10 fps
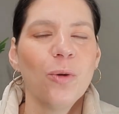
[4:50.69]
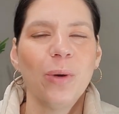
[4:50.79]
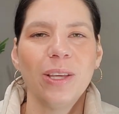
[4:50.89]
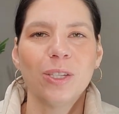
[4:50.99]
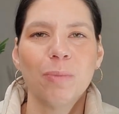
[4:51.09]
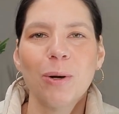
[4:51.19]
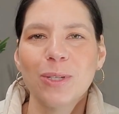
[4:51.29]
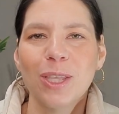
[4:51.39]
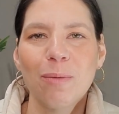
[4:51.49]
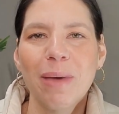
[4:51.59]
We
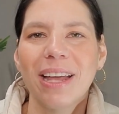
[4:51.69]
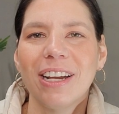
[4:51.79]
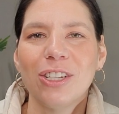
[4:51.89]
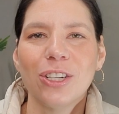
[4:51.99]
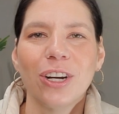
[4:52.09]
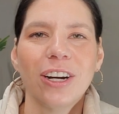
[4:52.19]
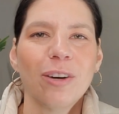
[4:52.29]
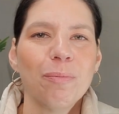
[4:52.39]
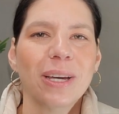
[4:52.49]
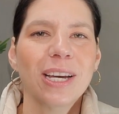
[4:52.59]
spoke to the manager.